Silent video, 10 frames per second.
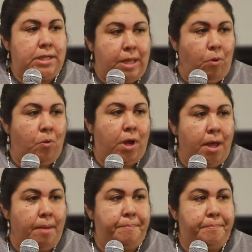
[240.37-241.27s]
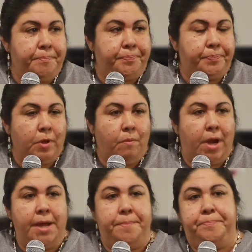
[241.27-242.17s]
and they won't come,
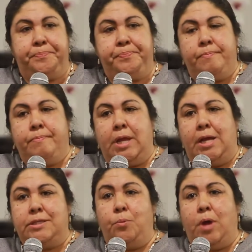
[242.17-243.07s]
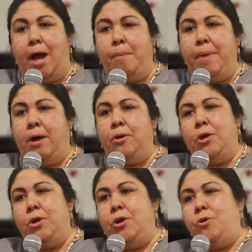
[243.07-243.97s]
right? I said, well, how about
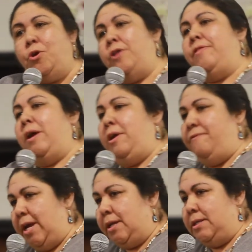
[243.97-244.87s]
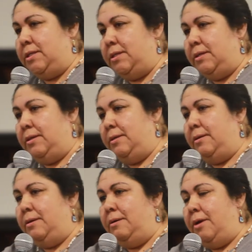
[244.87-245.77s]
you go to their events
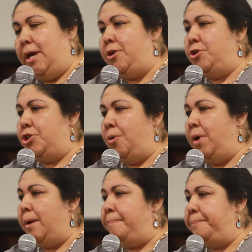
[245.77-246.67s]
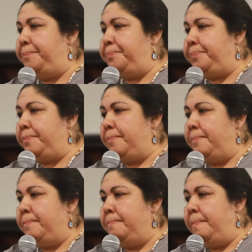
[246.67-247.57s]
and you show up?
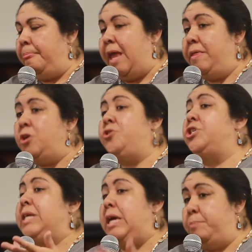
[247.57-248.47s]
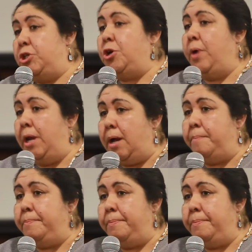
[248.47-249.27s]
And then you just keep showing up,